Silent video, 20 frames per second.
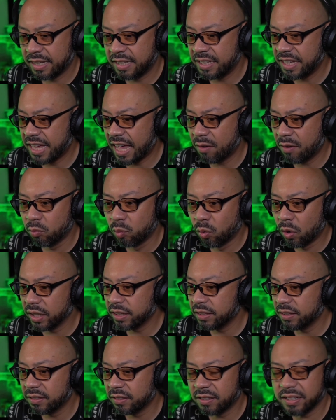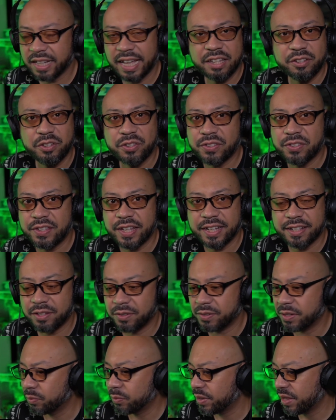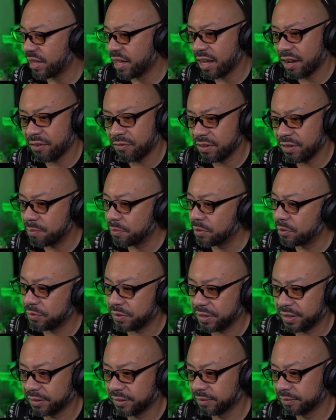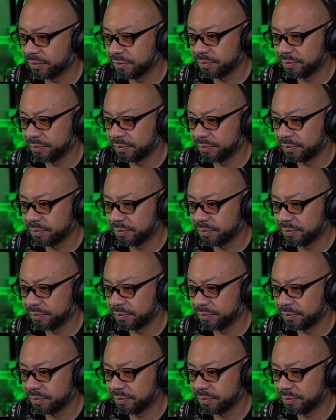You have one look and you stick to it with every movie.